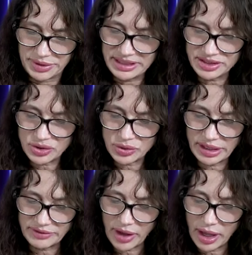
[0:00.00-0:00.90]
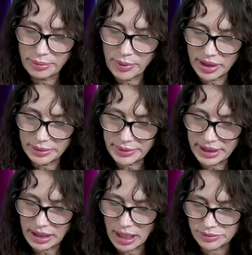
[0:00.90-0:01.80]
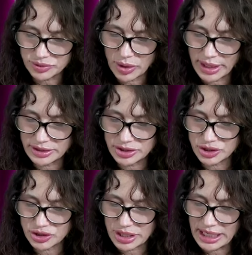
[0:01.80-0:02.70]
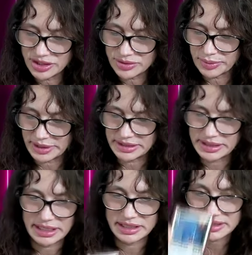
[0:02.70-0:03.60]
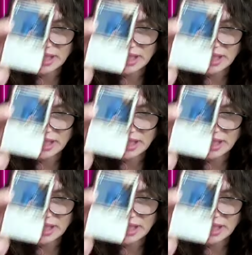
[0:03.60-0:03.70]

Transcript: Please don't give up on me. I'm trying to change, but it takes